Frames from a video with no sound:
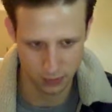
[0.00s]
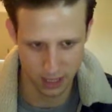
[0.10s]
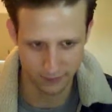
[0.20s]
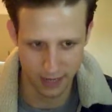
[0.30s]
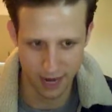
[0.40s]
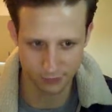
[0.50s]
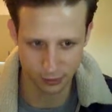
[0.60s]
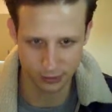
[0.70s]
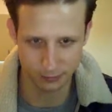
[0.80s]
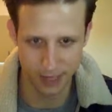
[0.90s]
have
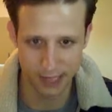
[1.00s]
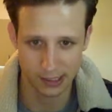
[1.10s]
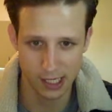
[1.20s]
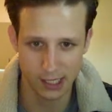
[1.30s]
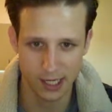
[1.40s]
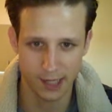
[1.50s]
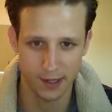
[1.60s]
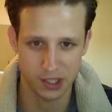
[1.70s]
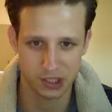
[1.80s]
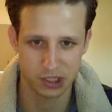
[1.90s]
real bad luck, I can
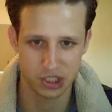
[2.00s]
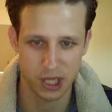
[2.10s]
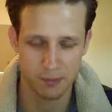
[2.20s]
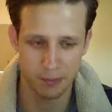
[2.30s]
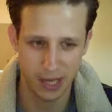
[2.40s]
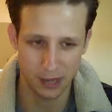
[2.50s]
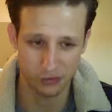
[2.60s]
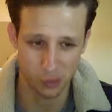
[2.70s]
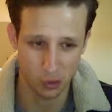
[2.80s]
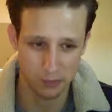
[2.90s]
actually jump out
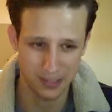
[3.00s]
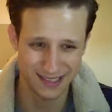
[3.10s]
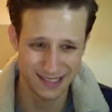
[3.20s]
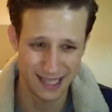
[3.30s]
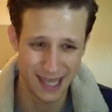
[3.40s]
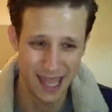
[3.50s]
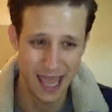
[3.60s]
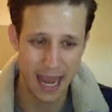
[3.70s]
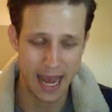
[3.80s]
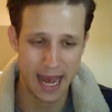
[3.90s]
of orbit
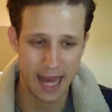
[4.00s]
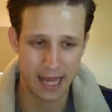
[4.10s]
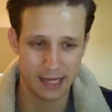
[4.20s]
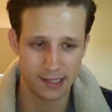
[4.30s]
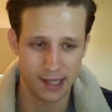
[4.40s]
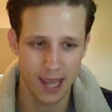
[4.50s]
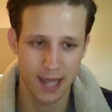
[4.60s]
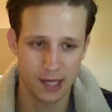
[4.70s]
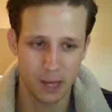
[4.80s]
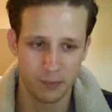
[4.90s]
and
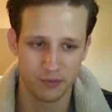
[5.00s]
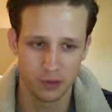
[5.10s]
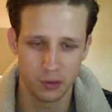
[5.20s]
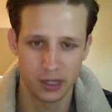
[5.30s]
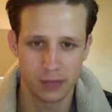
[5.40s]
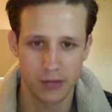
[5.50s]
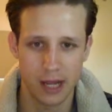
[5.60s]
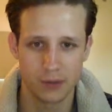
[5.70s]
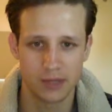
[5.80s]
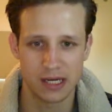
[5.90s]
end up floating
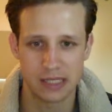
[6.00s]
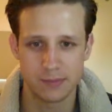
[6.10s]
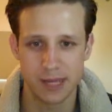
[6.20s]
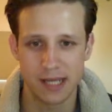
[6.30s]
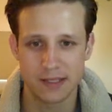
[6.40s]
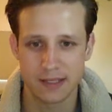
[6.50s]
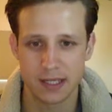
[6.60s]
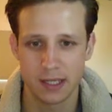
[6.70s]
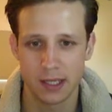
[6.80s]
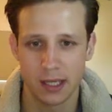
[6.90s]
around in
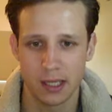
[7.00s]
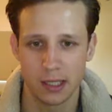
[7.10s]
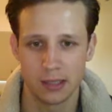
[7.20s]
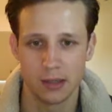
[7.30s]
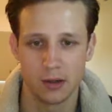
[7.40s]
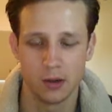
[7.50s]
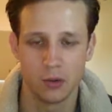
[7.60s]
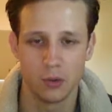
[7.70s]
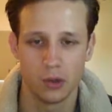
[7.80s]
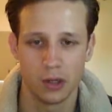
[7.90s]
space, and no
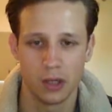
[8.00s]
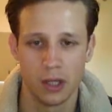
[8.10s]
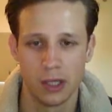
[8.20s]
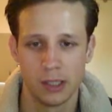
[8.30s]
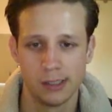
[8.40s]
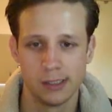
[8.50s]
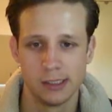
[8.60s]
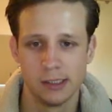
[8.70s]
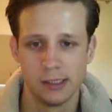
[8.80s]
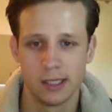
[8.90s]
one
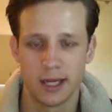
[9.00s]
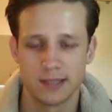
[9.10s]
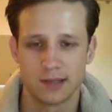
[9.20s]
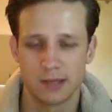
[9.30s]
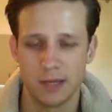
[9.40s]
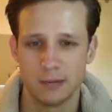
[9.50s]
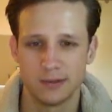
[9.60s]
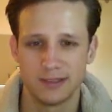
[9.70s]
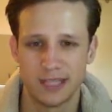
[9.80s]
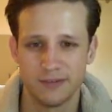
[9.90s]
is gonna be able
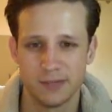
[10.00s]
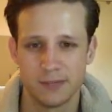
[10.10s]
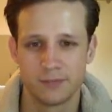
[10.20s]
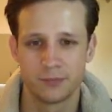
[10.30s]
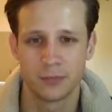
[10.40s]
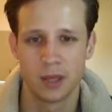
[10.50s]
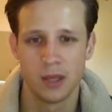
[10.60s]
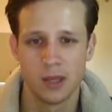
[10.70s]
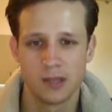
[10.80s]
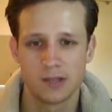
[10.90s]
to save me.
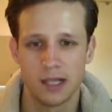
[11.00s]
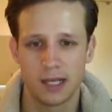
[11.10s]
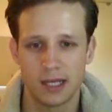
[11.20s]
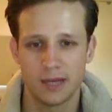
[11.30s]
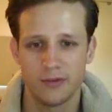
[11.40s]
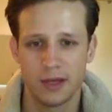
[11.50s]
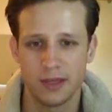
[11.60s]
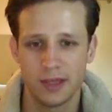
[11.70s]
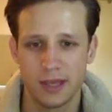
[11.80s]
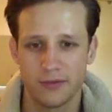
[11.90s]
So like, I
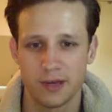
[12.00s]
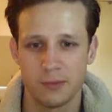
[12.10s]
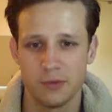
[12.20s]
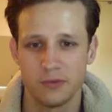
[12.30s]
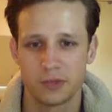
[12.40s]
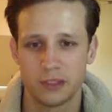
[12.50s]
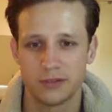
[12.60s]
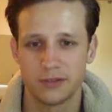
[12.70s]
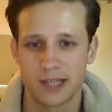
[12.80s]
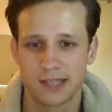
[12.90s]
think if I move really
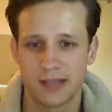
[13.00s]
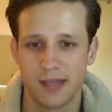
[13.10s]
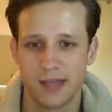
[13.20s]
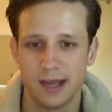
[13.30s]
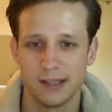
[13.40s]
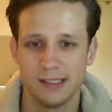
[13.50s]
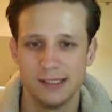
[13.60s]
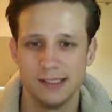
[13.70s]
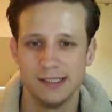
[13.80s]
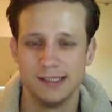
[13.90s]
fast like that,
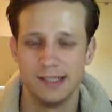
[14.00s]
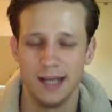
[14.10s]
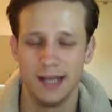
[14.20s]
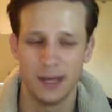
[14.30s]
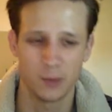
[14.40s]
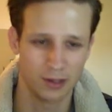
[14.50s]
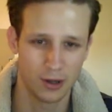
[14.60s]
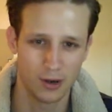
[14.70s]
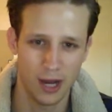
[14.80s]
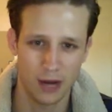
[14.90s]
I will
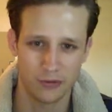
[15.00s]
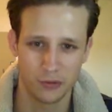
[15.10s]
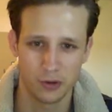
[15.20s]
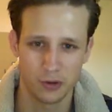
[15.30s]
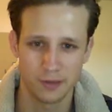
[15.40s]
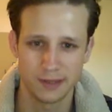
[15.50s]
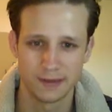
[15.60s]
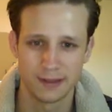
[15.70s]
go out of orbit.